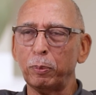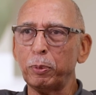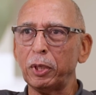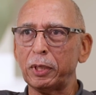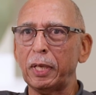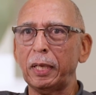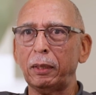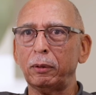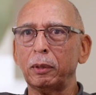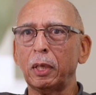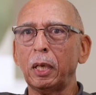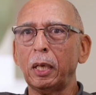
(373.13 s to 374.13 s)
put
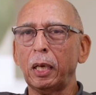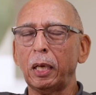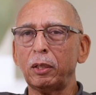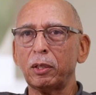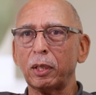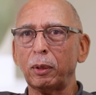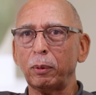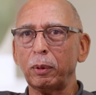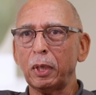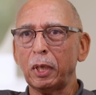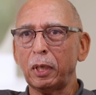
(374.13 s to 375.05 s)
down. And so